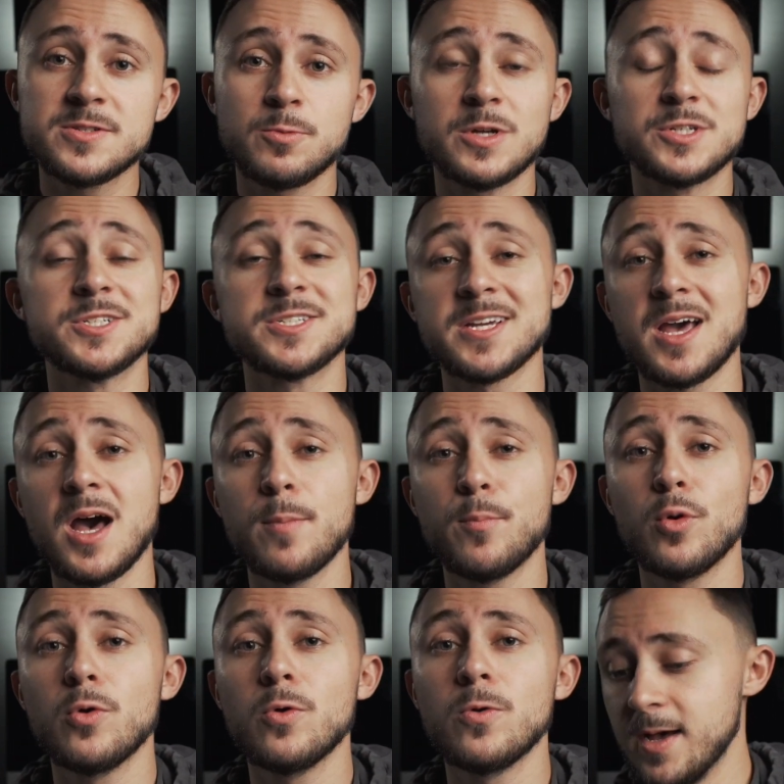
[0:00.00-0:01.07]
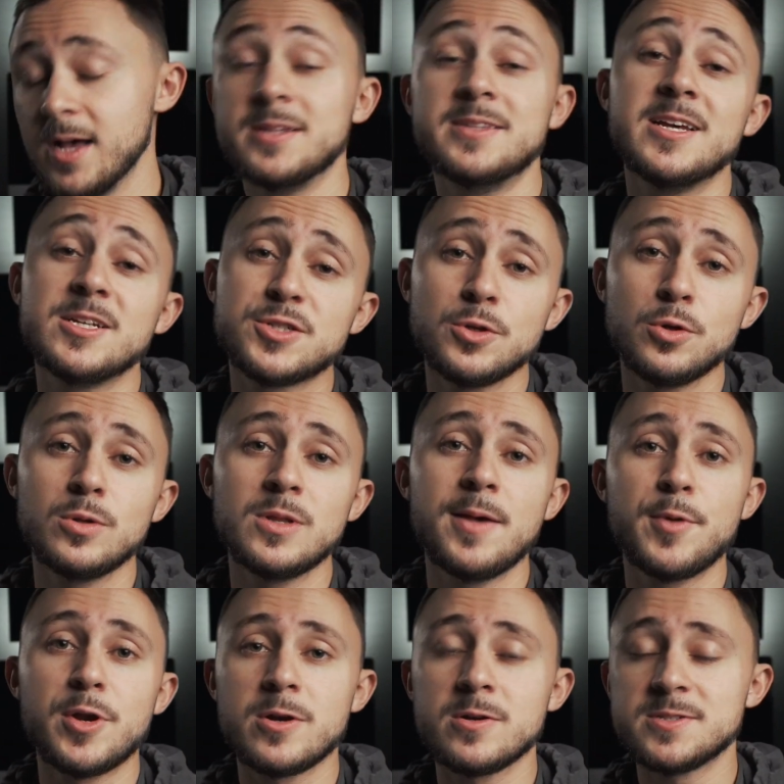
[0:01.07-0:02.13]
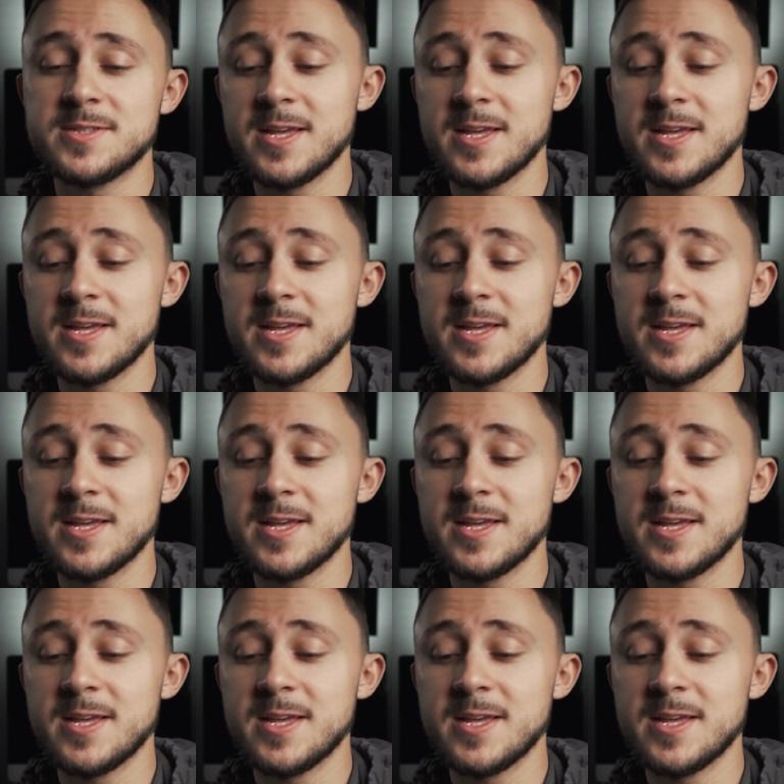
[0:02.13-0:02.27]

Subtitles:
which is a couple additional limiters